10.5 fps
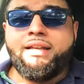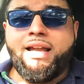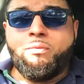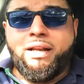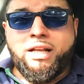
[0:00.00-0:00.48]

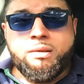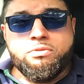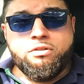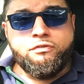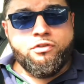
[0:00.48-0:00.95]
Now when it
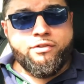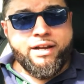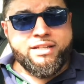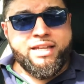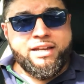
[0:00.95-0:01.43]
comes to
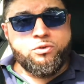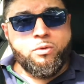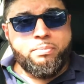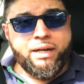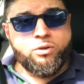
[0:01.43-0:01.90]
Forex and
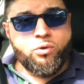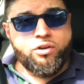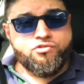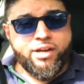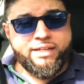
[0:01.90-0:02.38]
or
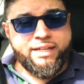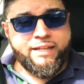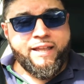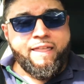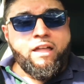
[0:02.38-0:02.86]
Bitcoin
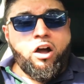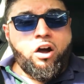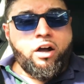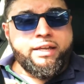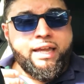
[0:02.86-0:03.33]
trading,
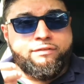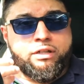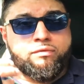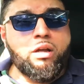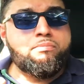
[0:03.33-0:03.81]
I have
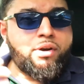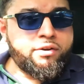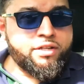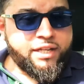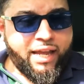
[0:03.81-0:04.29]
a broker's